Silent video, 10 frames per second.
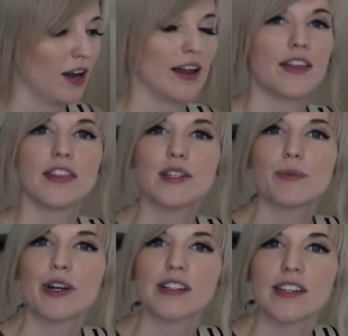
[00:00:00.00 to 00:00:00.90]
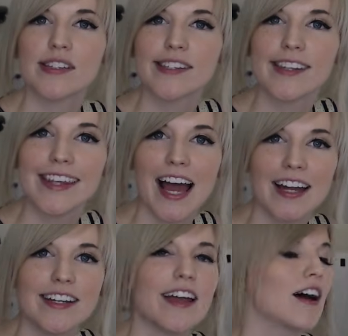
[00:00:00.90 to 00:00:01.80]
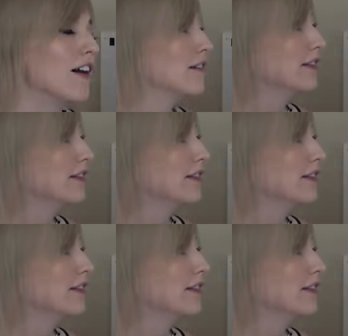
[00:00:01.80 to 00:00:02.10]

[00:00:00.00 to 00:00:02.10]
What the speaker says: And this brings us to the idea of